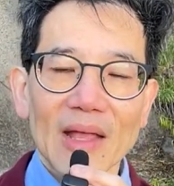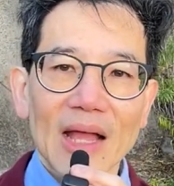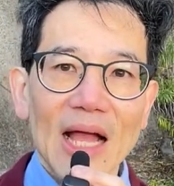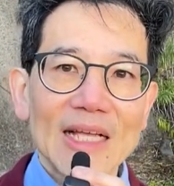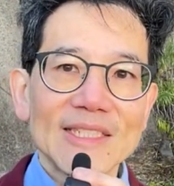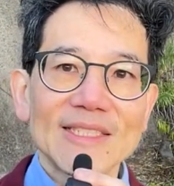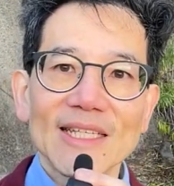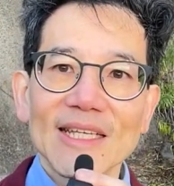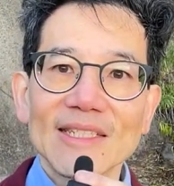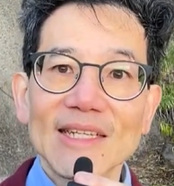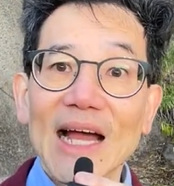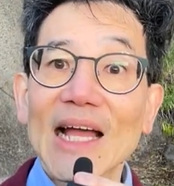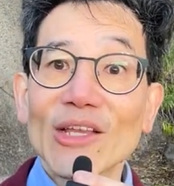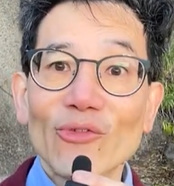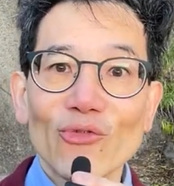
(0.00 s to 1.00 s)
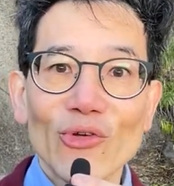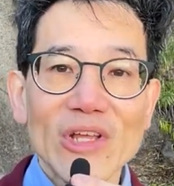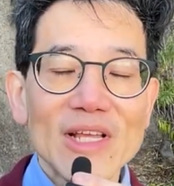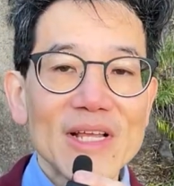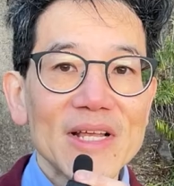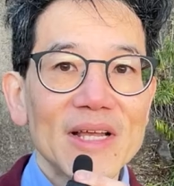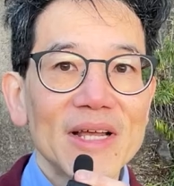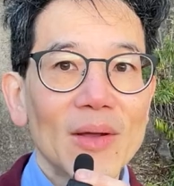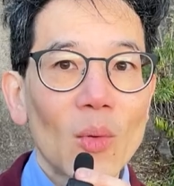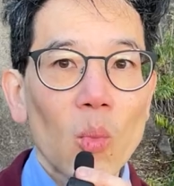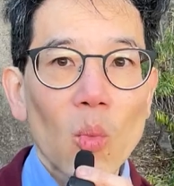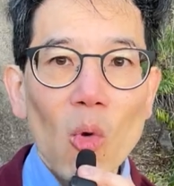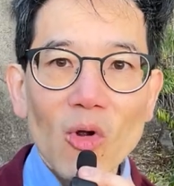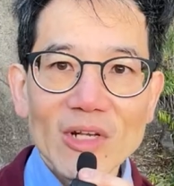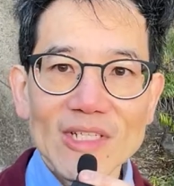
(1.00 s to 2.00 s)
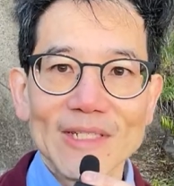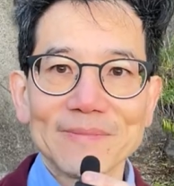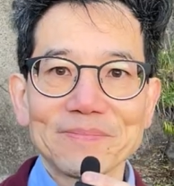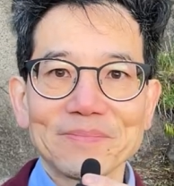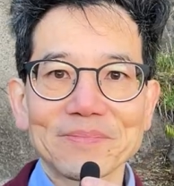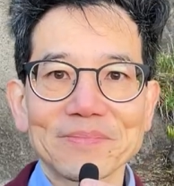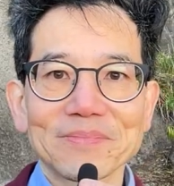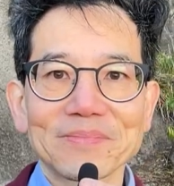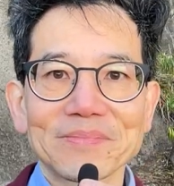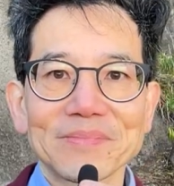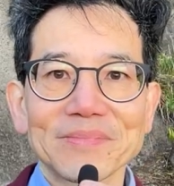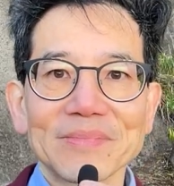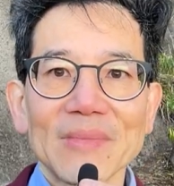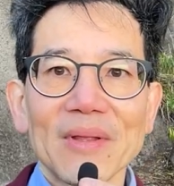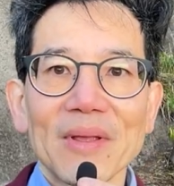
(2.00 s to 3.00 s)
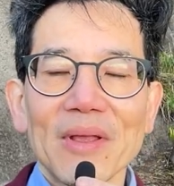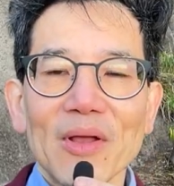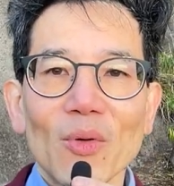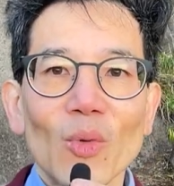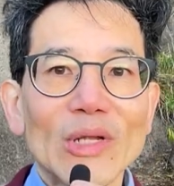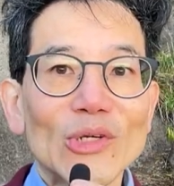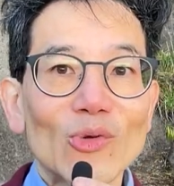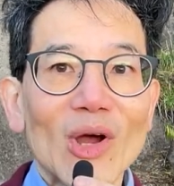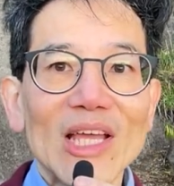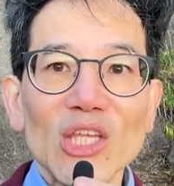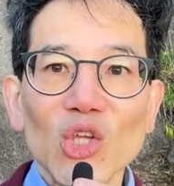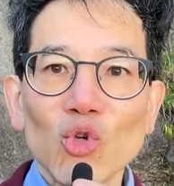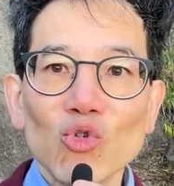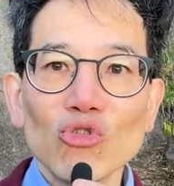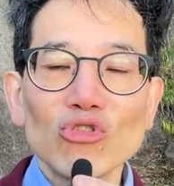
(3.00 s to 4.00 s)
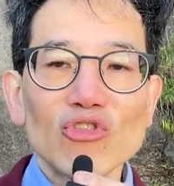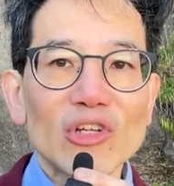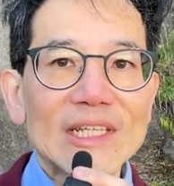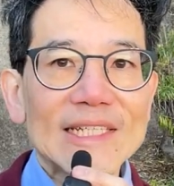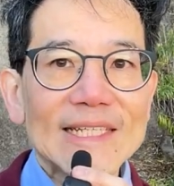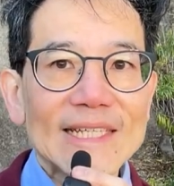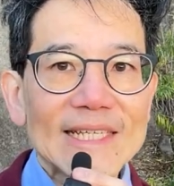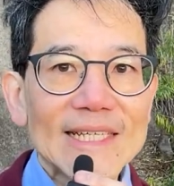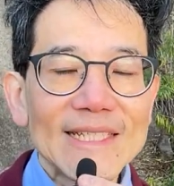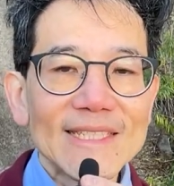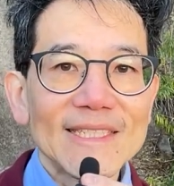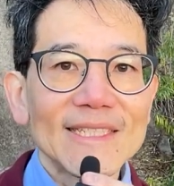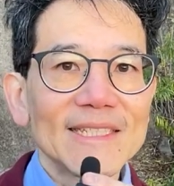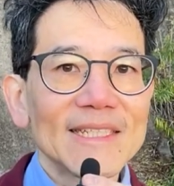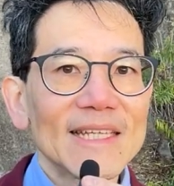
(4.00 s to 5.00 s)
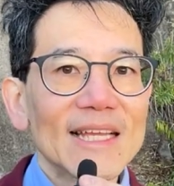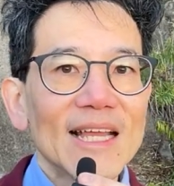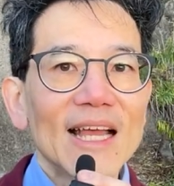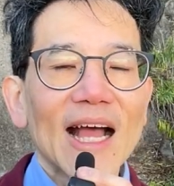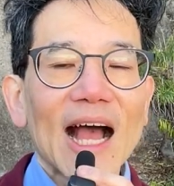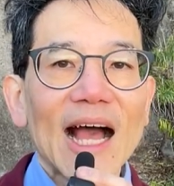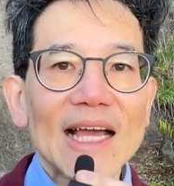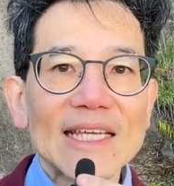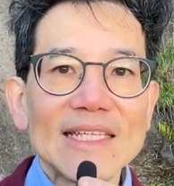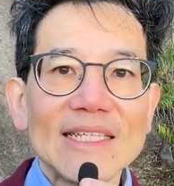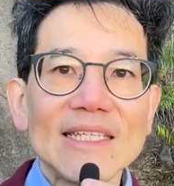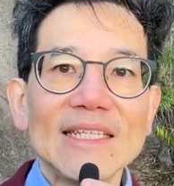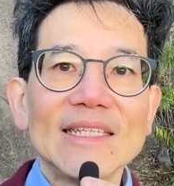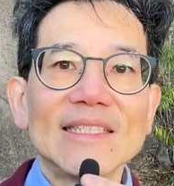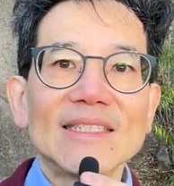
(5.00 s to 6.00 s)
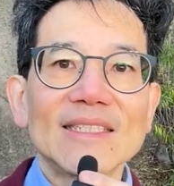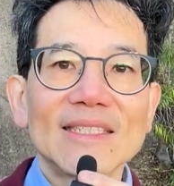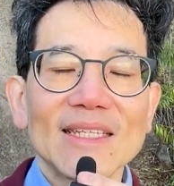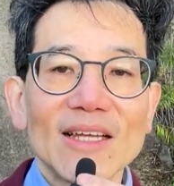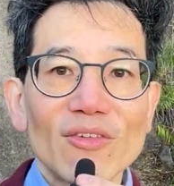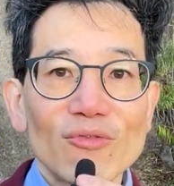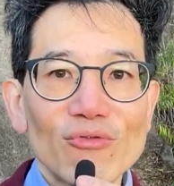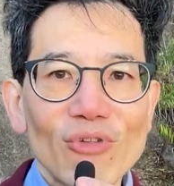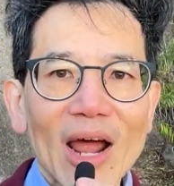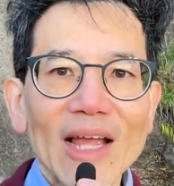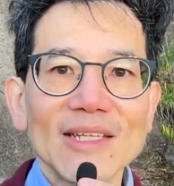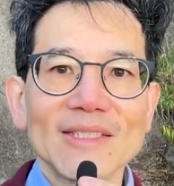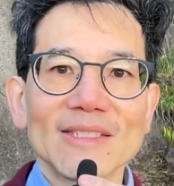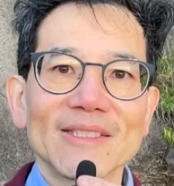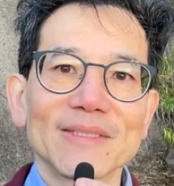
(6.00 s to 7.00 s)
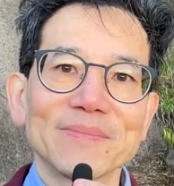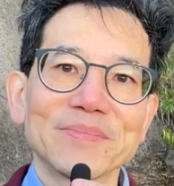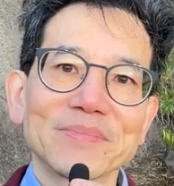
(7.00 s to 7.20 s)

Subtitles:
I said I drink water. What do I usually eat? I eat rice.